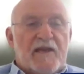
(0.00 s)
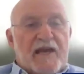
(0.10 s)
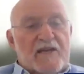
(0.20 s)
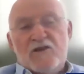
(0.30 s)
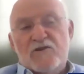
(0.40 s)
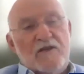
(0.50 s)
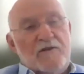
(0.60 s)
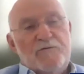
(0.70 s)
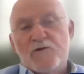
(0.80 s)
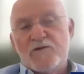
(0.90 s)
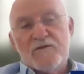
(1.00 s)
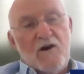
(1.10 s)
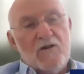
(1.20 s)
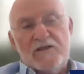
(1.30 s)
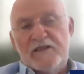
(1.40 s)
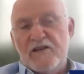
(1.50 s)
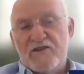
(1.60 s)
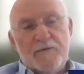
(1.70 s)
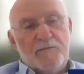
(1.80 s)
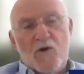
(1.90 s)
And so she first of all looked at a
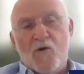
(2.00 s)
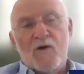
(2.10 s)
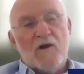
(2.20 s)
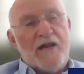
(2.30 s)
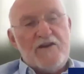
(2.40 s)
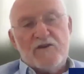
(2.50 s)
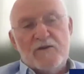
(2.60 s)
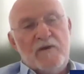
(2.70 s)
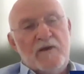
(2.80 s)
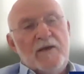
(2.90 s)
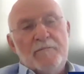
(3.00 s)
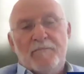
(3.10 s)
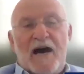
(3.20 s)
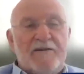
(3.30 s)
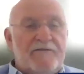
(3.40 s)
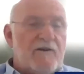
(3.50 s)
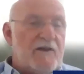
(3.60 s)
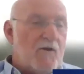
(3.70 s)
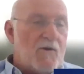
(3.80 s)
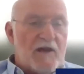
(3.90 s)
simple correlation,
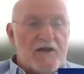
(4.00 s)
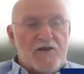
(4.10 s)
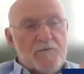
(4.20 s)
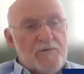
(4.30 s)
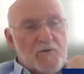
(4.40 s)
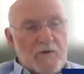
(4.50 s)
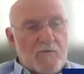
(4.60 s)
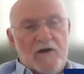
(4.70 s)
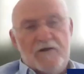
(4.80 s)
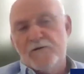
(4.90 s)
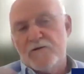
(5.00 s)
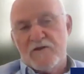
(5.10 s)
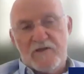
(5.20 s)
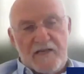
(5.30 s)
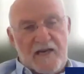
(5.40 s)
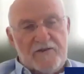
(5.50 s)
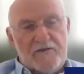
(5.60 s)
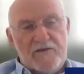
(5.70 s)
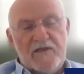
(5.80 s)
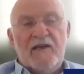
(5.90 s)
bivariate correlation between one versus the
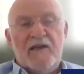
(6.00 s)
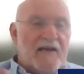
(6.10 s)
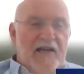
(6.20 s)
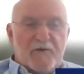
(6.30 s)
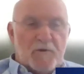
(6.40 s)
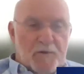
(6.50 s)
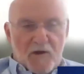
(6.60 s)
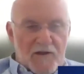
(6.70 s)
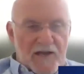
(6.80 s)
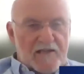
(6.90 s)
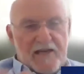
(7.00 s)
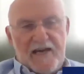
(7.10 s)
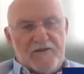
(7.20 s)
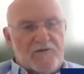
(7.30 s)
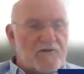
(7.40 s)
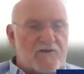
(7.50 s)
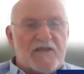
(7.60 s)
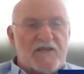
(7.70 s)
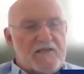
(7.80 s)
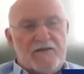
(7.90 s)
others. And if you put all that together, there's
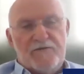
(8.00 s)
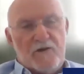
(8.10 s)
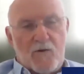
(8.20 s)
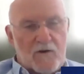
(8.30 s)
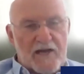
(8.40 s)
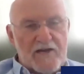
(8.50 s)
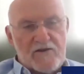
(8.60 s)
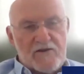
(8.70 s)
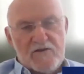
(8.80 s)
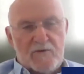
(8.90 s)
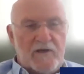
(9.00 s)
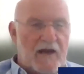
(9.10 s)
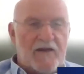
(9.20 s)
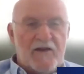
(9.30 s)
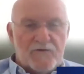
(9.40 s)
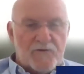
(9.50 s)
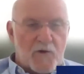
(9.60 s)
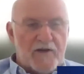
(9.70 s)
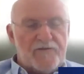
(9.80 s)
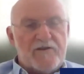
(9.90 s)
6 different correlations where you got
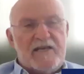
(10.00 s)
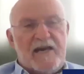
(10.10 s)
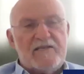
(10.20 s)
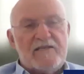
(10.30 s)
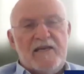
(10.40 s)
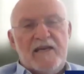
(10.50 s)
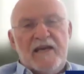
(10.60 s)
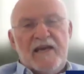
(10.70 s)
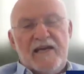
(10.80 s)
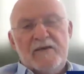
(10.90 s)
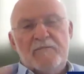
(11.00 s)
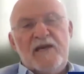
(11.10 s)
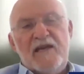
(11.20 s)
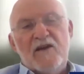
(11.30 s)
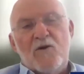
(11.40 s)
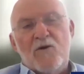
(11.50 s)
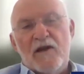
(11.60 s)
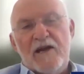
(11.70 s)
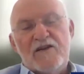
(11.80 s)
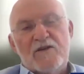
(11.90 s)
4 different tests. And the median
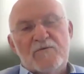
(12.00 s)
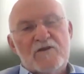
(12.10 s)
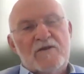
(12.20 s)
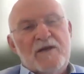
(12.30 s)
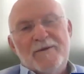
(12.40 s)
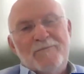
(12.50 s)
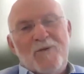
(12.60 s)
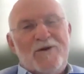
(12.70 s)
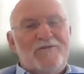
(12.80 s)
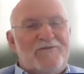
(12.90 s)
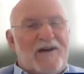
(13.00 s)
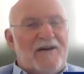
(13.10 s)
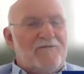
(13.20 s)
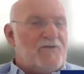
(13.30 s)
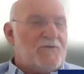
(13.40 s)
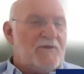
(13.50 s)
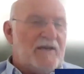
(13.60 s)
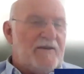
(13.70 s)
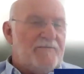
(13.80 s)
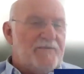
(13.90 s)
correlation was
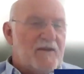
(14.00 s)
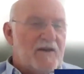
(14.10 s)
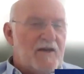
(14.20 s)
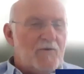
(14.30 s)
0.53, right?